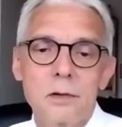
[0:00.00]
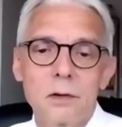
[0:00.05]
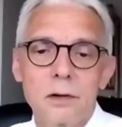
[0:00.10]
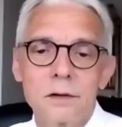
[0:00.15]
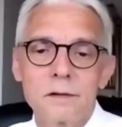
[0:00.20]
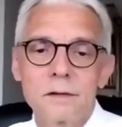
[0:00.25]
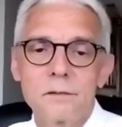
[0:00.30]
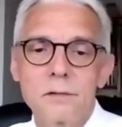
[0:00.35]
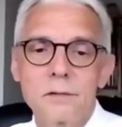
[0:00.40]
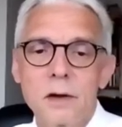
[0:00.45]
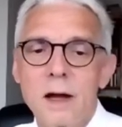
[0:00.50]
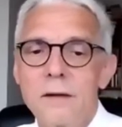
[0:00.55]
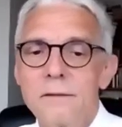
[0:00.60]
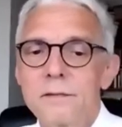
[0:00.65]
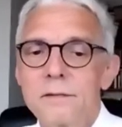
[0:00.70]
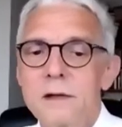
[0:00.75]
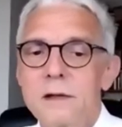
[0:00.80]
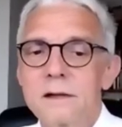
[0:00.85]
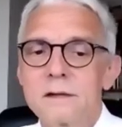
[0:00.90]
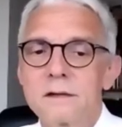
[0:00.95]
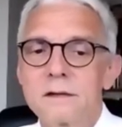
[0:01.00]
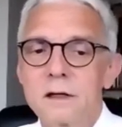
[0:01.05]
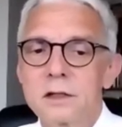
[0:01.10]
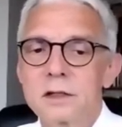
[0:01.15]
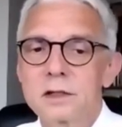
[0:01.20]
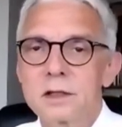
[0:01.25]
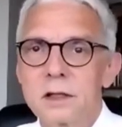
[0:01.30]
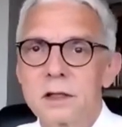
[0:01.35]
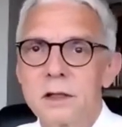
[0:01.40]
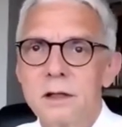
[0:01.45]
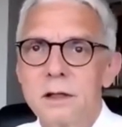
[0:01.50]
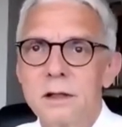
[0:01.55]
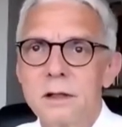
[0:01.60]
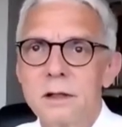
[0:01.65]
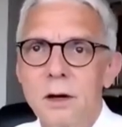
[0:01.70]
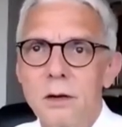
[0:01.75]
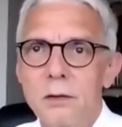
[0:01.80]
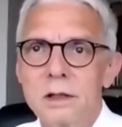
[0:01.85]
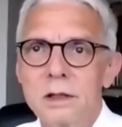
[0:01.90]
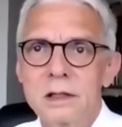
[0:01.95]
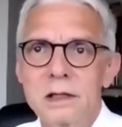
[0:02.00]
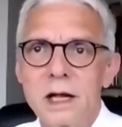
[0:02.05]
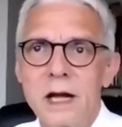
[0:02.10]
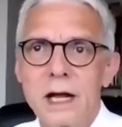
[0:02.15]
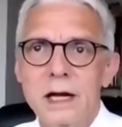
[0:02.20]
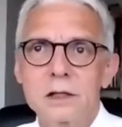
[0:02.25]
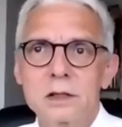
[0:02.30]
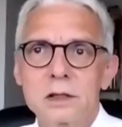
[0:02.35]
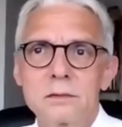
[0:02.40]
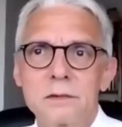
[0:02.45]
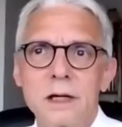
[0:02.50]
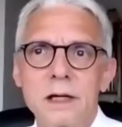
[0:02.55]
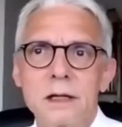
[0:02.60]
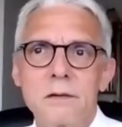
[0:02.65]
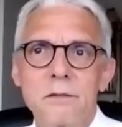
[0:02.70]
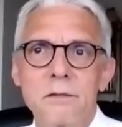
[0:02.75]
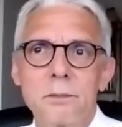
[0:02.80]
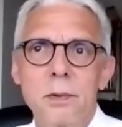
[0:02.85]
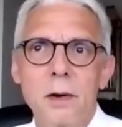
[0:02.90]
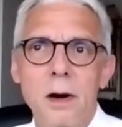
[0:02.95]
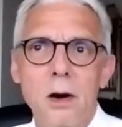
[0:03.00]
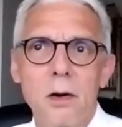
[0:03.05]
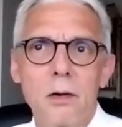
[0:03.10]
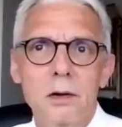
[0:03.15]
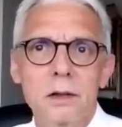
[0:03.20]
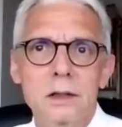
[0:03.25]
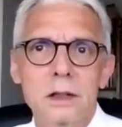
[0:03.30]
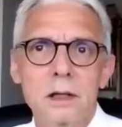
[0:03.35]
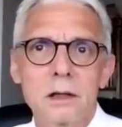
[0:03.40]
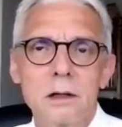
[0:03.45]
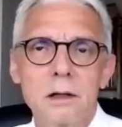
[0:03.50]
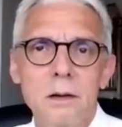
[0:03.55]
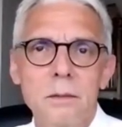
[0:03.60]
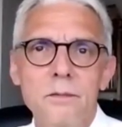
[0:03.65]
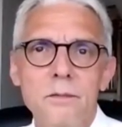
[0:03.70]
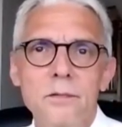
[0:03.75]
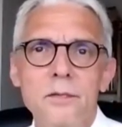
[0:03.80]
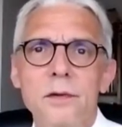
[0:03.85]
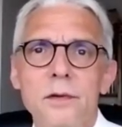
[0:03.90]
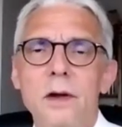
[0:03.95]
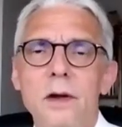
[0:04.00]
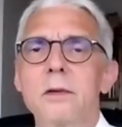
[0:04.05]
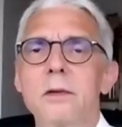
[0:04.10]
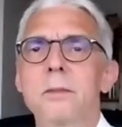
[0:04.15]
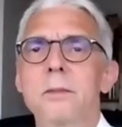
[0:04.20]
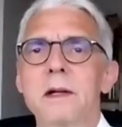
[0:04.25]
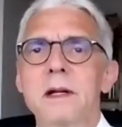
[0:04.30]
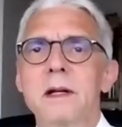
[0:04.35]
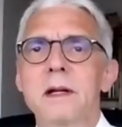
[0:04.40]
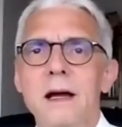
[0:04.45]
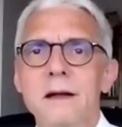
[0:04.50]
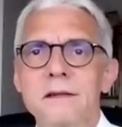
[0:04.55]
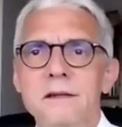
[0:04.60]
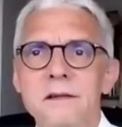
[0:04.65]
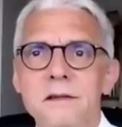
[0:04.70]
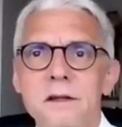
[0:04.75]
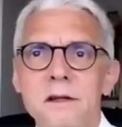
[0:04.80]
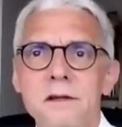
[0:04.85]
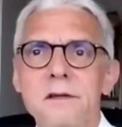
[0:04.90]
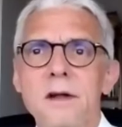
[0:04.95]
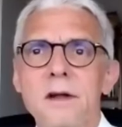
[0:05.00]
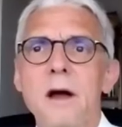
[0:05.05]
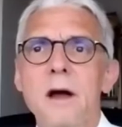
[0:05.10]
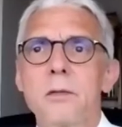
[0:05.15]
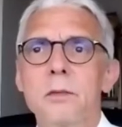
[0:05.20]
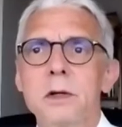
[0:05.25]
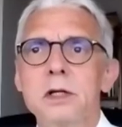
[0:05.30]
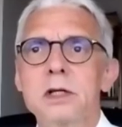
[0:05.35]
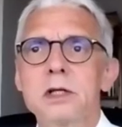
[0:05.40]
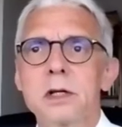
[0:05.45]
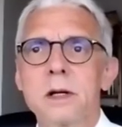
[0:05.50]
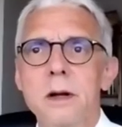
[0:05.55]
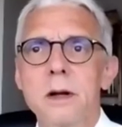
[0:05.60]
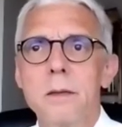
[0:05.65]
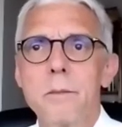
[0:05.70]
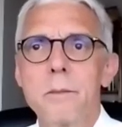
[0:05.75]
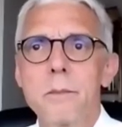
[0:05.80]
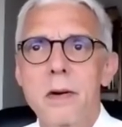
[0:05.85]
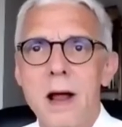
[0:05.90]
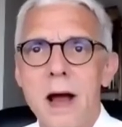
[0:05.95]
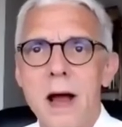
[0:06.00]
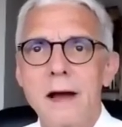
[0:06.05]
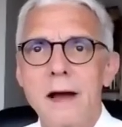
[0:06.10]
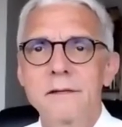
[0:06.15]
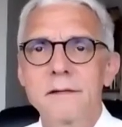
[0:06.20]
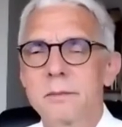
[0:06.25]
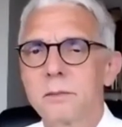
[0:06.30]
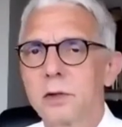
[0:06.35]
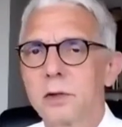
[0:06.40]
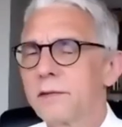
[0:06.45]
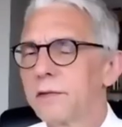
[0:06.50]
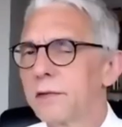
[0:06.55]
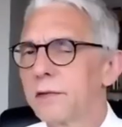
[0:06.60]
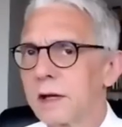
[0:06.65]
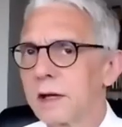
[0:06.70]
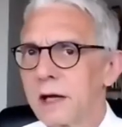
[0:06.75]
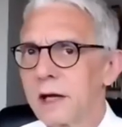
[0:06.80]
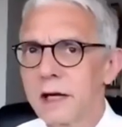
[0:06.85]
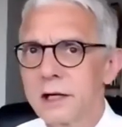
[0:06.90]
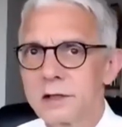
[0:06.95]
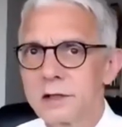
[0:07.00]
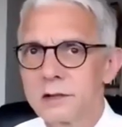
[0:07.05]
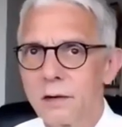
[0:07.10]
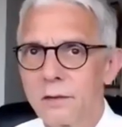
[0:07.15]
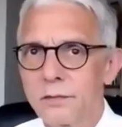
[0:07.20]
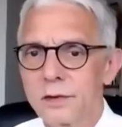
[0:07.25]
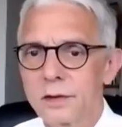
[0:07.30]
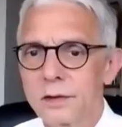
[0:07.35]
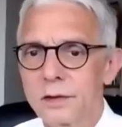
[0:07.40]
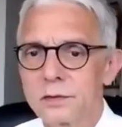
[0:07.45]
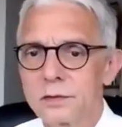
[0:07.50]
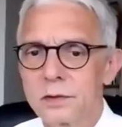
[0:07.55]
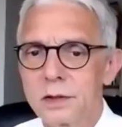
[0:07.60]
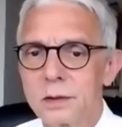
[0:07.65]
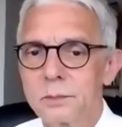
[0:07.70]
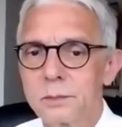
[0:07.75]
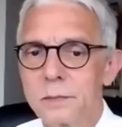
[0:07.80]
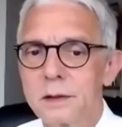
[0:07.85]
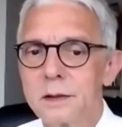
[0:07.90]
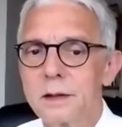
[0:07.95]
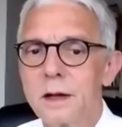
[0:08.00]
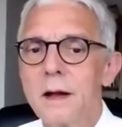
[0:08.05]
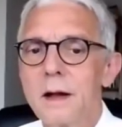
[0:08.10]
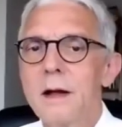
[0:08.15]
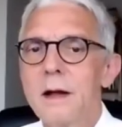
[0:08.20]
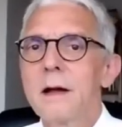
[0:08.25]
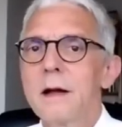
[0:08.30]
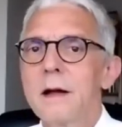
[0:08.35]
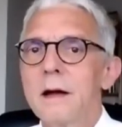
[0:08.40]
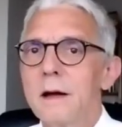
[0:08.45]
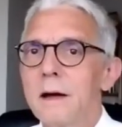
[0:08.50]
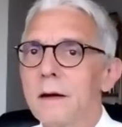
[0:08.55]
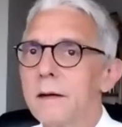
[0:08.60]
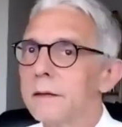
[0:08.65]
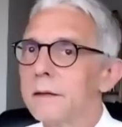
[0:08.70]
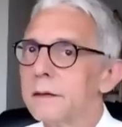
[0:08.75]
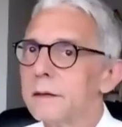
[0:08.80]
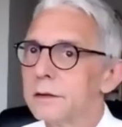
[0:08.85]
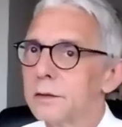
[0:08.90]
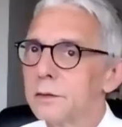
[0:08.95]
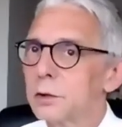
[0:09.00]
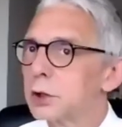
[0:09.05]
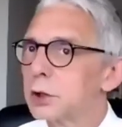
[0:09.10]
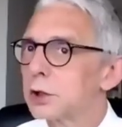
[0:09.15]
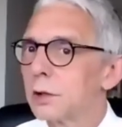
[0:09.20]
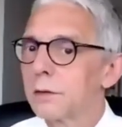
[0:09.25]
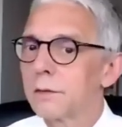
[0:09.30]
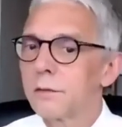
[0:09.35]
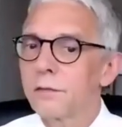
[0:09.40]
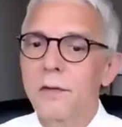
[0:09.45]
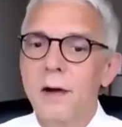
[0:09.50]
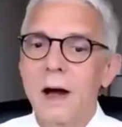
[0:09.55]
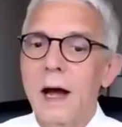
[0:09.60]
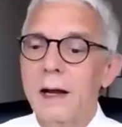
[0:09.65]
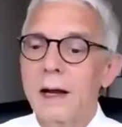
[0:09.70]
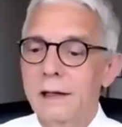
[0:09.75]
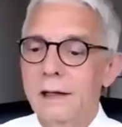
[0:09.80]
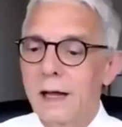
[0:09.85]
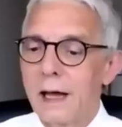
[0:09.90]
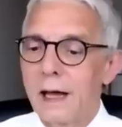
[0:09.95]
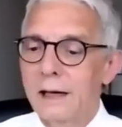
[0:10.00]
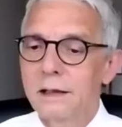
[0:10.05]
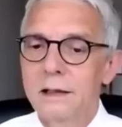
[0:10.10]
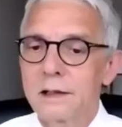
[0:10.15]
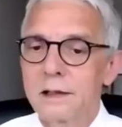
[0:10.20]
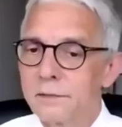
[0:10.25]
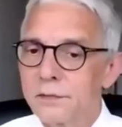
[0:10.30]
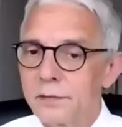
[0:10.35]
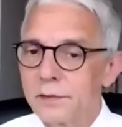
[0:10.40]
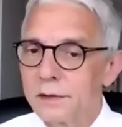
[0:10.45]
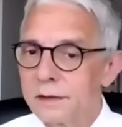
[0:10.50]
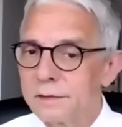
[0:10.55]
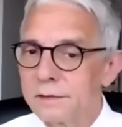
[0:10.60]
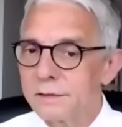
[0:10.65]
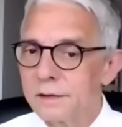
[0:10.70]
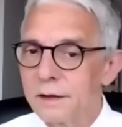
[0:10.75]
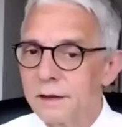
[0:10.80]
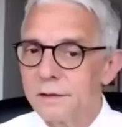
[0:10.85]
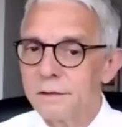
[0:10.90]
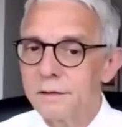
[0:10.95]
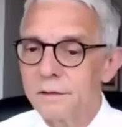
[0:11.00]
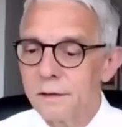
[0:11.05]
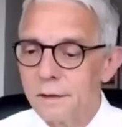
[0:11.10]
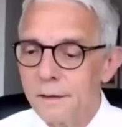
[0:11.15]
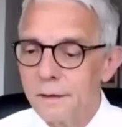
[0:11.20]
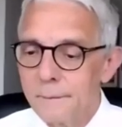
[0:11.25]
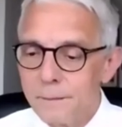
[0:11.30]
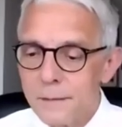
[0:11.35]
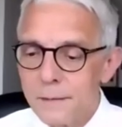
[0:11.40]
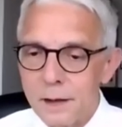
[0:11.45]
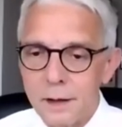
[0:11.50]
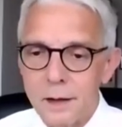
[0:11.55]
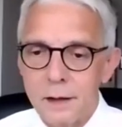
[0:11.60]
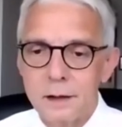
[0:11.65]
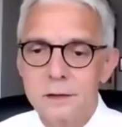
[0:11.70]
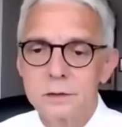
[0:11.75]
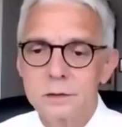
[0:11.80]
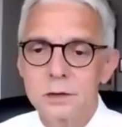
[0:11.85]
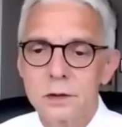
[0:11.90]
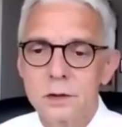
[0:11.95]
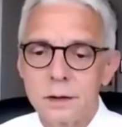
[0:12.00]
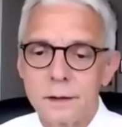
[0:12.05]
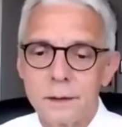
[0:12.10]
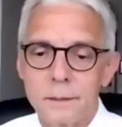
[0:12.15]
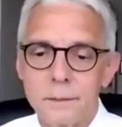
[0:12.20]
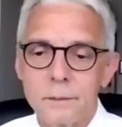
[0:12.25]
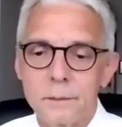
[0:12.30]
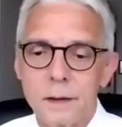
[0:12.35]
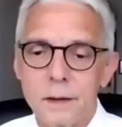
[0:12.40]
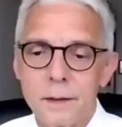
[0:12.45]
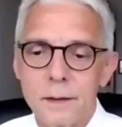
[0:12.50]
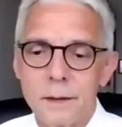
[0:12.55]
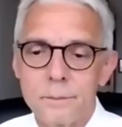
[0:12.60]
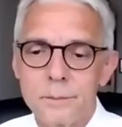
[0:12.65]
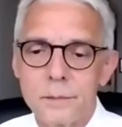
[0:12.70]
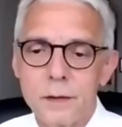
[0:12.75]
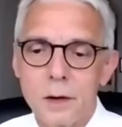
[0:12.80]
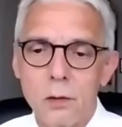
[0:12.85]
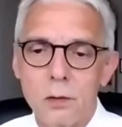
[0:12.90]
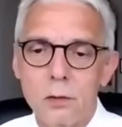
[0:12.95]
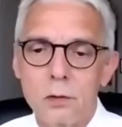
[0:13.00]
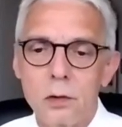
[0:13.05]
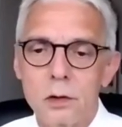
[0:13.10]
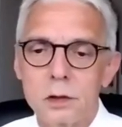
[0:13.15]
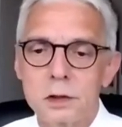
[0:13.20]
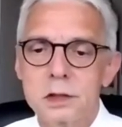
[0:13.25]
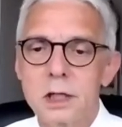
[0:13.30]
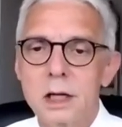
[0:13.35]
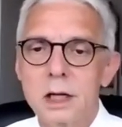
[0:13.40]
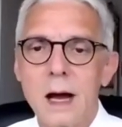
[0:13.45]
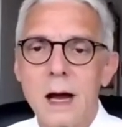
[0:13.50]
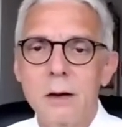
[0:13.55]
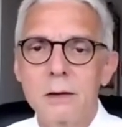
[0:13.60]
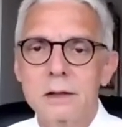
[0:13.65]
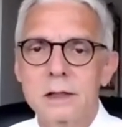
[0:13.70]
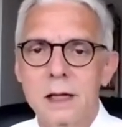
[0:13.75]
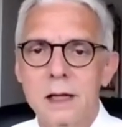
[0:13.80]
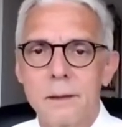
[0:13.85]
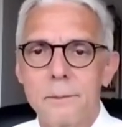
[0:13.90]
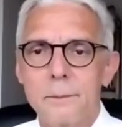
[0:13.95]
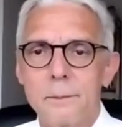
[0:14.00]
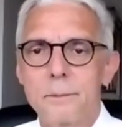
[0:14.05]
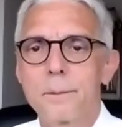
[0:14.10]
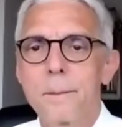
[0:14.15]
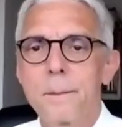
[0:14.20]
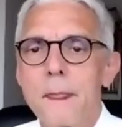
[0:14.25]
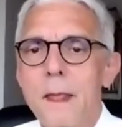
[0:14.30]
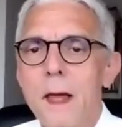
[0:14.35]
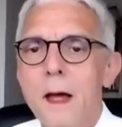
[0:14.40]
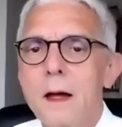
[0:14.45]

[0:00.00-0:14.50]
because if you have such a low detection rate of para-aortic lymph node metastasis, which implies modification of your treatment, uh, you should find any difference in the uh, um, um, oncologic outcome.